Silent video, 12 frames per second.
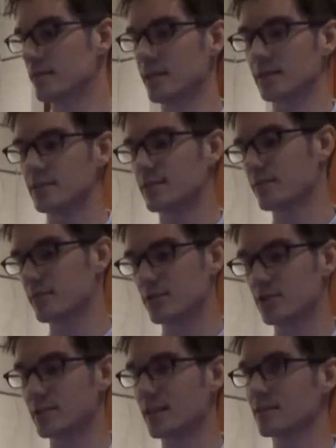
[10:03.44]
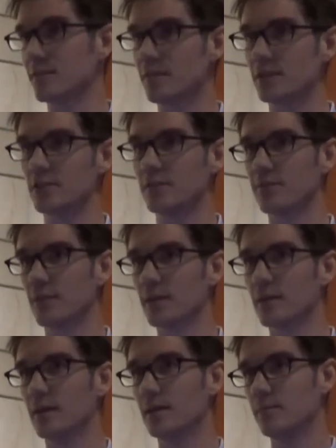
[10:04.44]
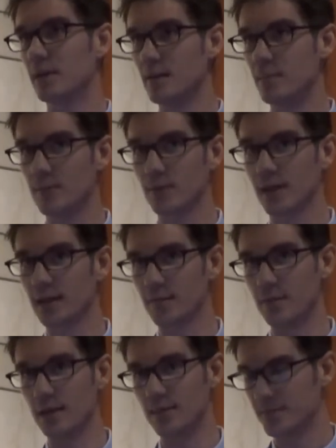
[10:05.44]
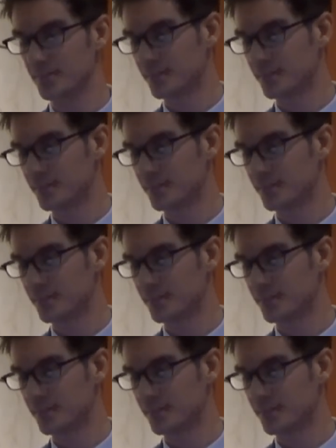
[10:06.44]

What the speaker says: that's just not sufficient for many people like me.